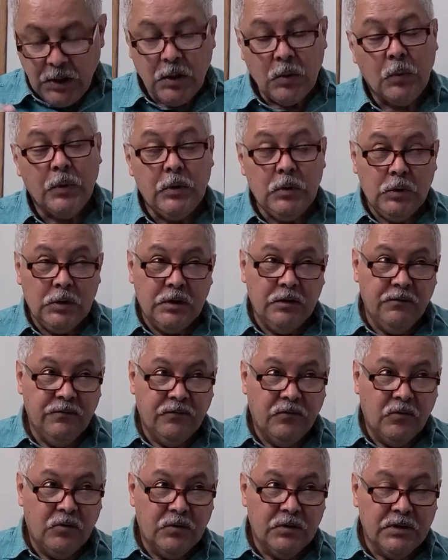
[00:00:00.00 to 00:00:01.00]
we're looking
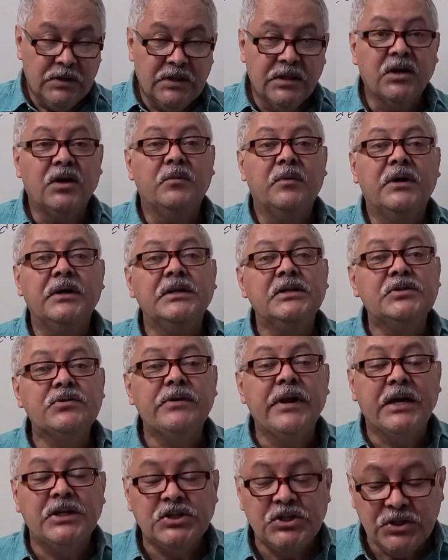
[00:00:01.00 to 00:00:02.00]
for thermal
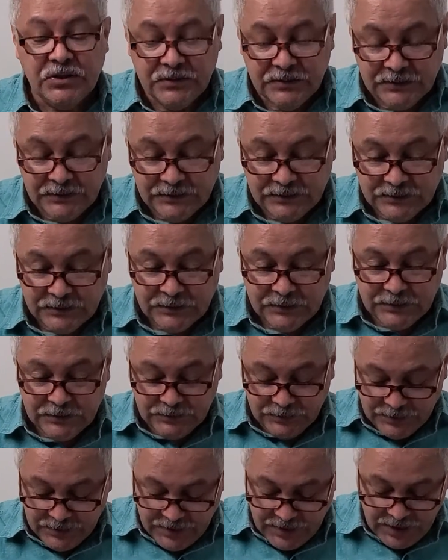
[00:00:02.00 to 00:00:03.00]
insulation.
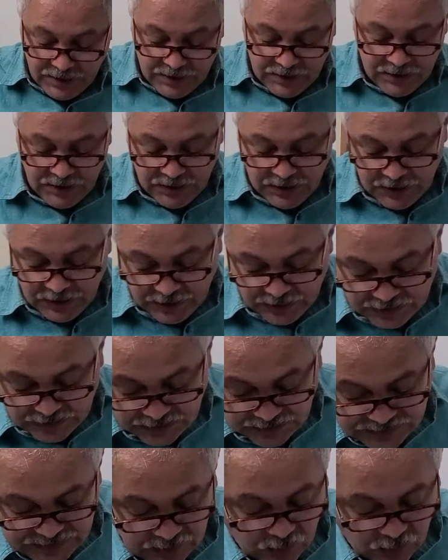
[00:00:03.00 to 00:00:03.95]
Okay, there's a